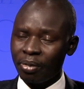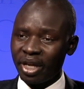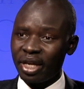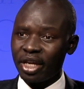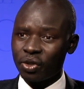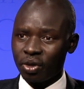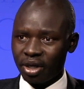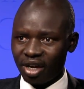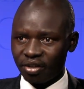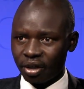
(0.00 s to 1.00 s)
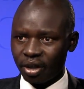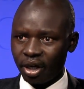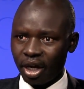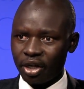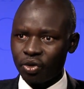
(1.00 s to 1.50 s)
beginning to recover
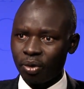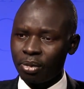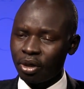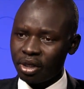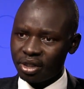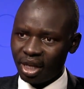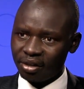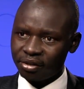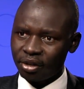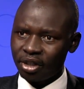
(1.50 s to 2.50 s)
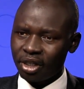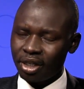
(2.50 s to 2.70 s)
and to rebuild itself,